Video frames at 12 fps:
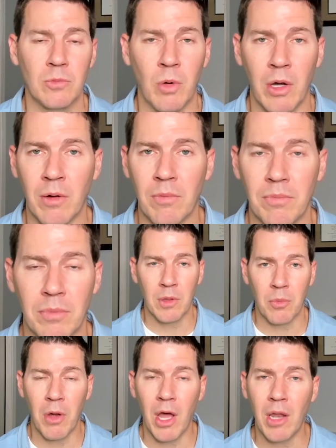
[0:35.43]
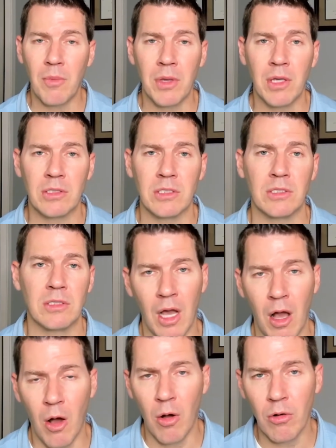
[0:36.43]
Well, the problem is
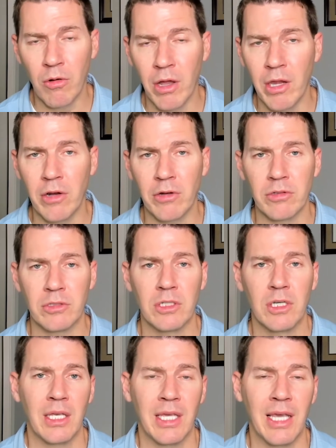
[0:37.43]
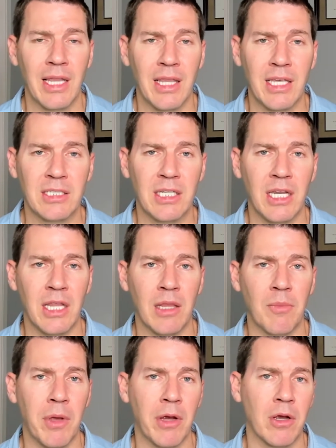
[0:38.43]
all creditors get listed in the
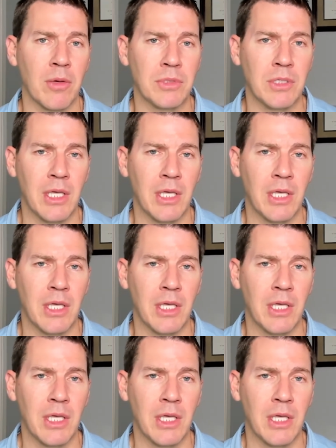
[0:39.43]
bankruptcy